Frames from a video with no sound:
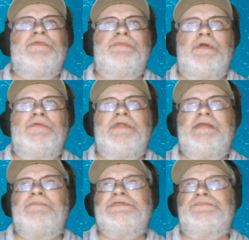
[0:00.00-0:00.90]
The
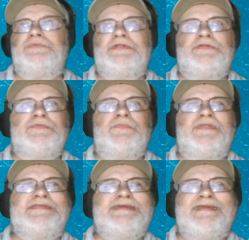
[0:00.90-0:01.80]
program was riddled
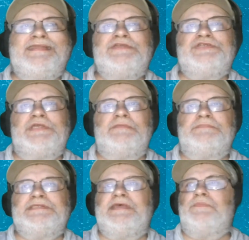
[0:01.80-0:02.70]
with tiny
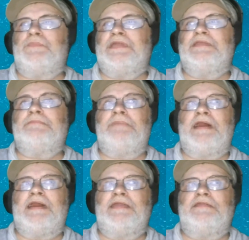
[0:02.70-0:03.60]
gems that, when
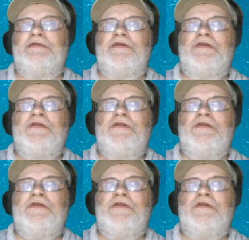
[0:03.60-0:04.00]
combined,